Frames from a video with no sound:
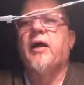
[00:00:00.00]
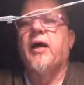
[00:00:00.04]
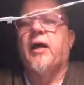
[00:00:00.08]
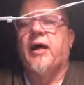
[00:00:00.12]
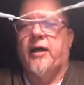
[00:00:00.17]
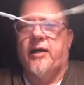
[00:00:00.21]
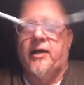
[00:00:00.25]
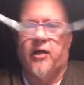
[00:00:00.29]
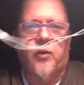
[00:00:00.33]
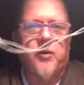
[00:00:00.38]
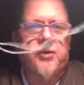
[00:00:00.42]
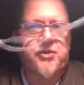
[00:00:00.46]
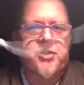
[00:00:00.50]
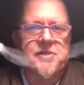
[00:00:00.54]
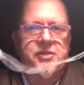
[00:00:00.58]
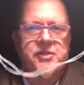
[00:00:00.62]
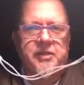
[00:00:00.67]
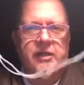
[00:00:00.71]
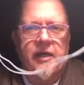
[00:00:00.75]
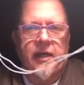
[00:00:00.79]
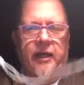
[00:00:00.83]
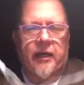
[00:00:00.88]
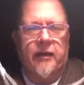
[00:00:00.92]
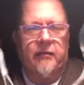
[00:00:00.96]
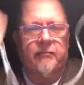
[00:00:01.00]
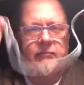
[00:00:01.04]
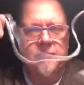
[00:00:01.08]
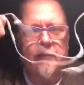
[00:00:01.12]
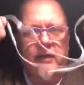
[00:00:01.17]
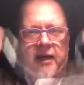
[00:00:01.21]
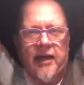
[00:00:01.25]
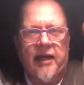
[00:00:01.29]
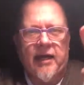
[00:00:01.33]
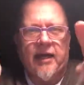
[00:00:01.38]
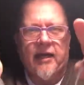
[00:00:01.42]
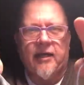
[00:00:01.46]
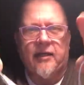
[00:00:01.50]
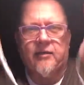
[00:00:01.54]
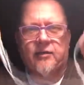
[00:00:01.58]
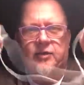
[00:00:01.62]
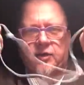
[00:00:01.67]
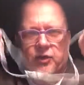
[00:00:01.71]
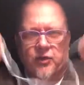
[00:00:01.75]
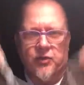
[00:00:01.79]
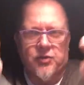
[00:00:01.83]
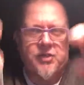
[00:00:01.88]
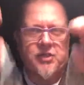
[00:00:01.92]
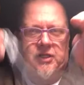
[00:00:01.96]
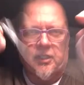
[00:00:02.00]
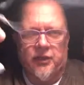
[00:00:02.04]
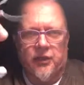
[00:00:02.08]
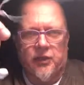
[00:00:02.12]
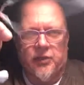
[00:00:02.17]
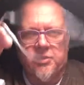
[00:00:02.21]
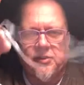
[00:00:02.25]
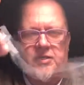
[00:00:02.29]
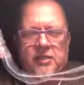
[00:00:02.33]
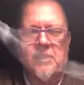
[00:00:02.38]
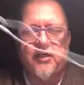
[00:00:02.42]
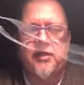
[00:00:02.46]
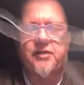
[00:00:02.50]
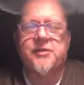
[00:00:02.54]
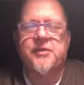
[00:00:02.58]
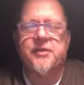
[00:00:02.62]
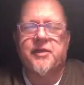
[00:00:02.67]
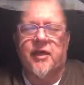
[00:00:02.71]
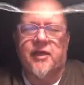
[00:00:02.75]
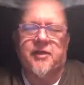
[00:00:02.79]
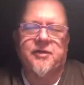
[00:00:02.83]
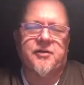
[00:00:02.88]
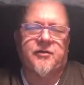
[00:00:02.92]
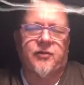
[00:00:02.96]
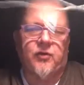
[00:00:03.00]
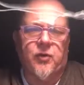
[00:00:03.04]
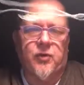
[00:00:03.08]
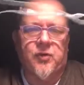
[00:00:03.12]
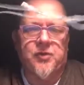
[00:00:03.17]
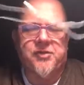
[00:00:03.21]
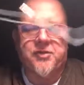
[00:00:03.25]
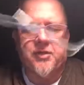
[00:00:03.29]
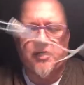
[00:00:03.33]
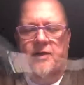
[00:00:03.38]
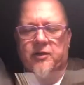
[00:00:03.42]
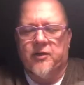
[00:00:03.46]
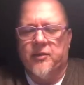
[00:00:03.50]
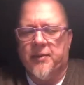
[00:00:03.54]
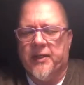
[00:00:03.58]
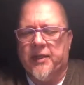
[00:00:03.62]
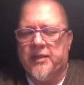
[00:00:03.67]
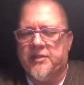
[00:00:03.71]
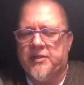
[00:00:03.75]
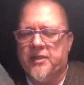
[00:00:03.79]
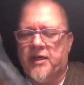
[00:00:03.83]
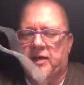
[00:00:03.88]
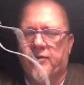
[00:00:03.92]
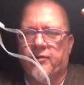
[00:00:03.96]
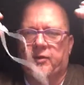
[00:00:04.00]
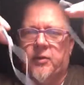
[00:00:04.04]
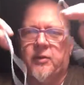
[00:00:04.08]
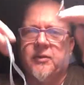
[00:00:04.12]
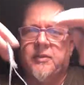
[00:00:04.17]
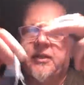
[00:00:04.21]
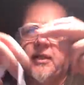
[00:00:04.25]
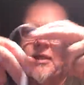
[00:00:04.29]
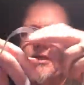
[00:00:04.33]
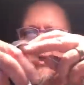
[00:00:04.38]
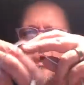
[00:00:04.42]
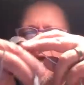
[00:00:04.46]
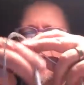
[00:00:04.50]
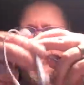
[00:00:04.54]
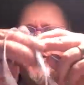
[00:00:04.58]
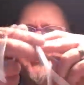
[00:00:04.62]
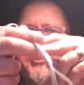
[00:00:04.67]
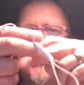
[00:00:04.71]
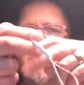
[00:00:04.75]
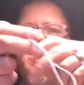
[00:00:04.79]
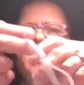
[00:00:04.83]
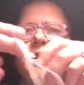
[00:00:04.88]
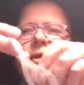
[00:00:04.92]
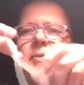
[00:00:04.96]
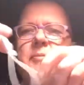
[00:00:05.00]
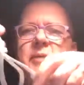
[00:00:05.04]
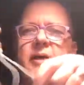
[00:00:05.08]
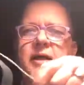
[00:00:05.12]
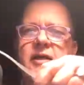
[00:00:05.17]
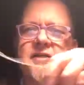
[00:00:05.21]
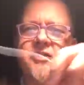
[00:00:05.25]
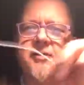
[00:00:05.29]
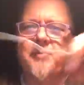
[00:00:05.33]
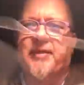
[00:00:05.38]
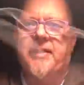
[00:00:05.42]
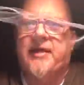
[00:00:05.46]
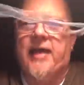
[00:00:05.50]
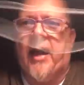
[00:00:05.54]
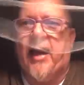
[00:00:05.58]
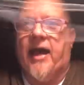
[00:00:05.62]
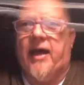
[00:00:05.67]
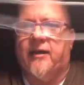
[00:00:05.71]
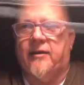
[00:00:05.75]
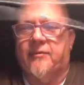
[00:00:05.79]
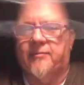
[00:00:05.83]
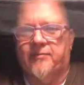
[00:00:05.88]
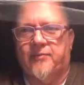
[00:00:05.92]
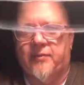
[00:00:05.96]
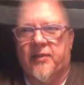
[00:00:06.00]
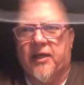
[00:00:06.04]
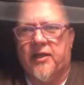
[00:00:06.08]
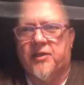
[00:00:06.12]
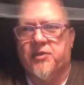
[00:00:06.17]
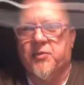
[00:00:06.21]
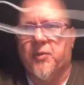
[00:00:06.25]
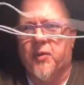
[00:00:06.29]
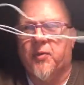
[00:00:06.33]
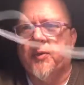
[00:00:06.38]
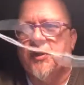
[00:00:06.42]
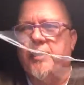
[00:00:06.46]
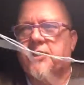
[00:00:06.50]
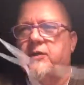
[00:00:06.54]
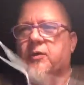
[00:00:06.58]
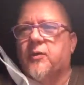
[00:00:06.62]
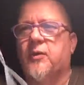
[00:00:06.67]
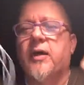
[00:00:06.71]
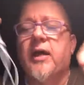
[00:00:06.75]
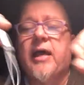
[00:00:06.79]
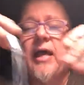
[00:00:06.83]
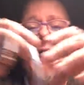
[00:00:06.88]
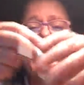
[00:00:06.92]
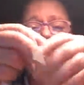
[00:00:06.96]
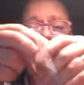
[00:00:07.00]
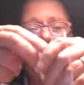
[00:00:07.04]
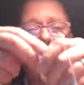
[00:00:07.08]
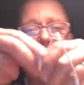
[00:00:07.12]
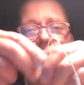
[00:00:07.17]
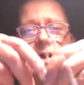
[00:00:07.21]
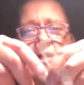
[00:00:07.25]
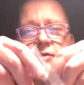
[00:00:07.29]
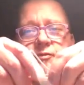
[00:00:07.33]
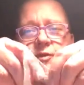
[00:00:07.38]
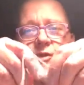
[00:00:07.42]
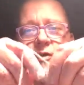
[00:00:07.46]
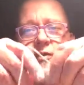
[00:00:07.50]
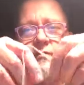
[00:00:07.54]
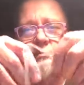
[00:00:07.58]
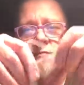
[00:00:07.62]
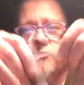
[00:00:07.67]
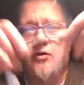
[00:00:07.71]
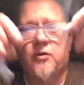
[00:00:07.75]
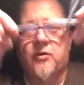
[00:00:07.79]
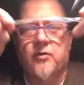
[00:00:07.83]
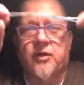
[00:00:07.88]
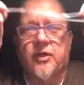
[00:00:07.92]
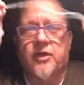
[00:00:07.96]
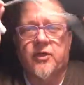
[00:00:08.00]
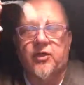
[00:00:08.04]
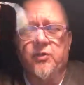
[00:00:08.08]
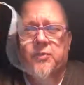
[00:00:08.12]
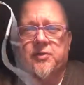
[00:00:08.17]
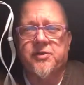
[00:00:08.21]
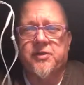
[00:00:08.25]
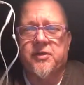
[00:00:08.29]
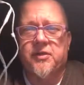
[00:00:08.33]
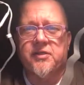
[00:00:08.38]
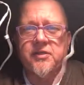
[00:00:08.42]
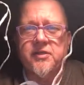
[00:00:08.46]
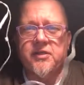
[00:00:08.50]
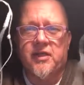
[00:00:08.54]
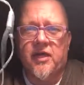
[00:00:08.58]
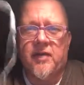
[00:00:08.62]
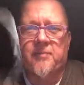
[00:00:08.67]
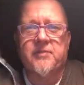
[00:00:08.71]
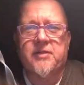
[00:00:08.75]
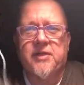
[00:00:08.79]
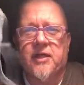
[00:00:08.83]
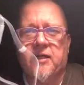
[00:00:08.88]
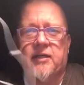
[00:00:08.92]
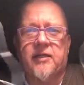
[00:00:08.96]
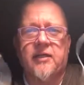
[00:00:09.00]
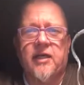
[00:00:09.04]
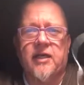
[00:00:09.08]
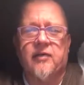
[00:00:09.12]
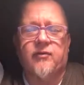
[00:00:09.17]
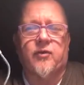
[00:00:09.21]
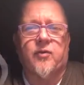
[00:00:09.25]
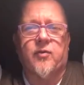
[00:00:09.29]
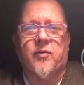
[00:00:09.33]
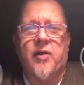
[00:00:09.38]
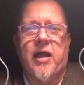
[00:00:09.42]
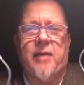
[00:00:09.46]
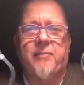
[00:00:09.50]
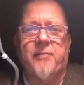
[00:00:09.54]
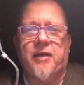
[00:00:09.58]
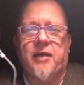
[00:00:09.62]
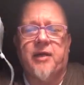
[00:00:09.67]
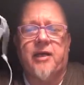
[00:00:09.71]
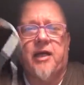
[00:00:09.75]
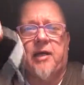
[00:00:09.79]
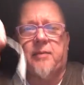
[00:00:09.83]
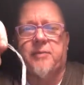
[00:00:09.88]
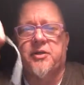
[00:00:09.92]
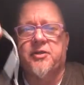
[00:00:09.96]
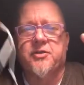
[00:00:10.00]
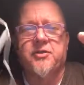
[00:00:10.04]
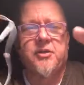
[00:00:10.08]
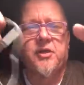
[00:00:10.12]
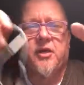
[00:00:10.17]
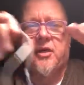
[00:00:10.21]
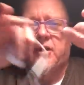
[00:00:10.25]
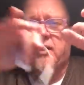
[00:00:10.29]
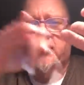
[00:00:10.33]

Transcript: I know what you're saying. Ed, you still use these? Yes, of course I do, because I have old technology, because I'm a dad. That's what we do. However, you can use the same technique for wrapping cables